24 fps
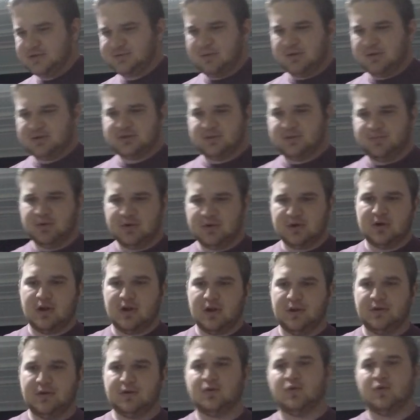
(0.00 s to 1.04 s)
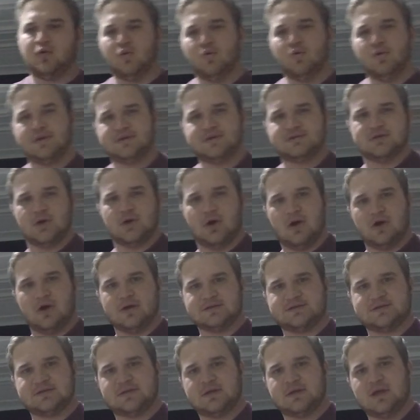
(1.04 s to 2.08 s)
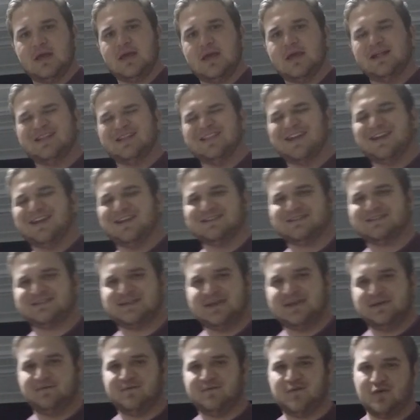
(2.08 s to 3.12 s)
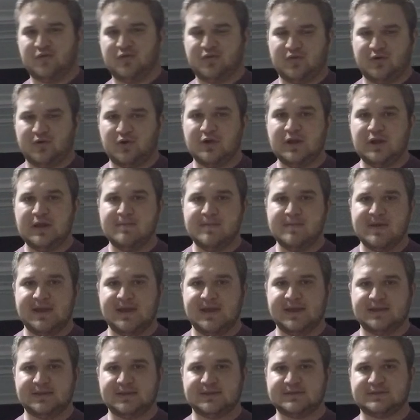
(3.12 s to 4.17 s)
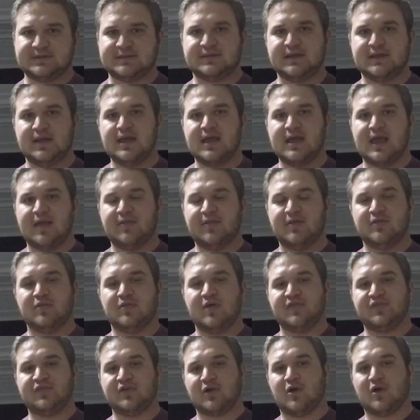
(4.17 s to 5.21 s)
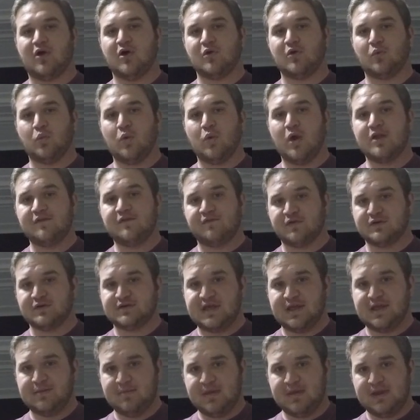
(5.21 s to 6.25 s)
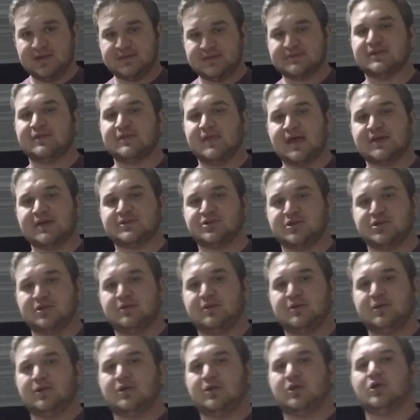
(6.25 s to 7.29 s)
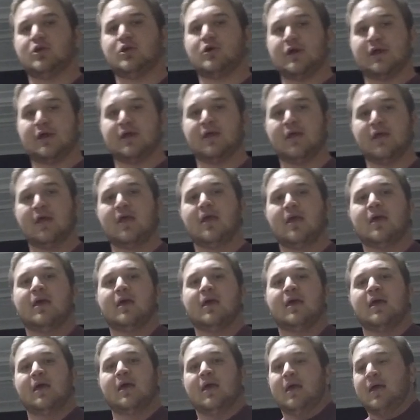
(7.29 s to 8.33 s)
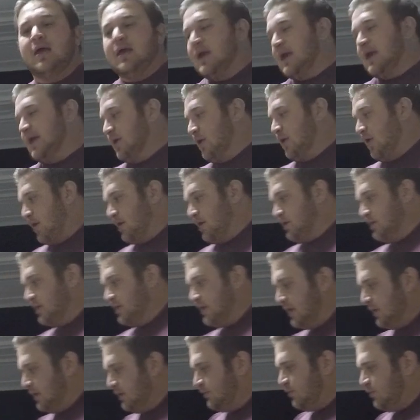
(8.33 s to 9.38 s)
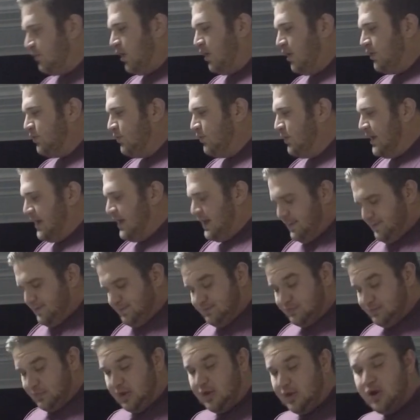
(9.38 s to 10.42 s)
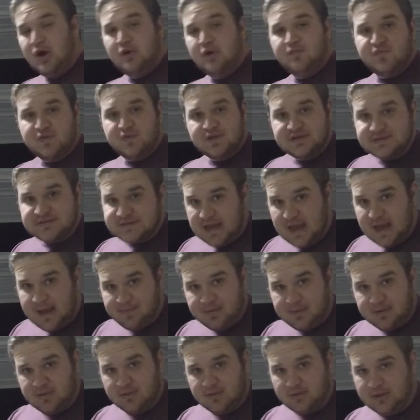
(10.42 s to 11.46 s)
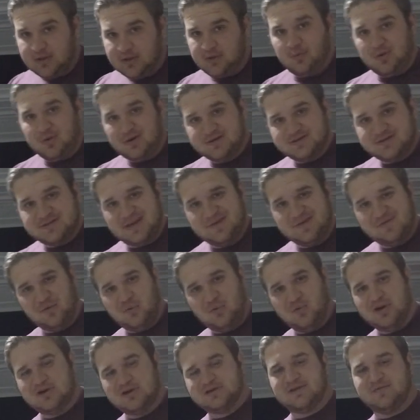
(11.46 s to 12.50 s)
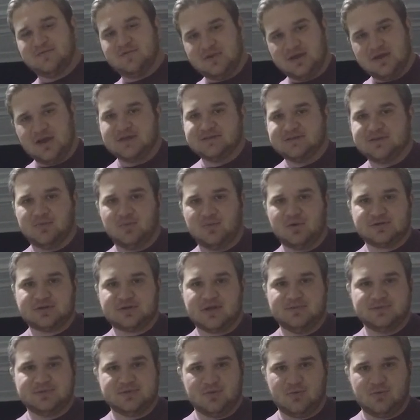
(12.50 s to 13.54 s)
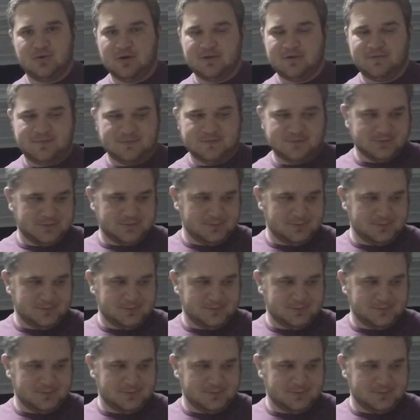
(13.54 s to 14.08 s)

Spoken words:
supposed to put it on cool exhaust, let it sit for 30 minutes, and then let the car run for 10 minutes, and that should cure it and harden it all the way, and hopefully stopping the leak. We're going to see if it works. If it doesn't, worst comes to worst,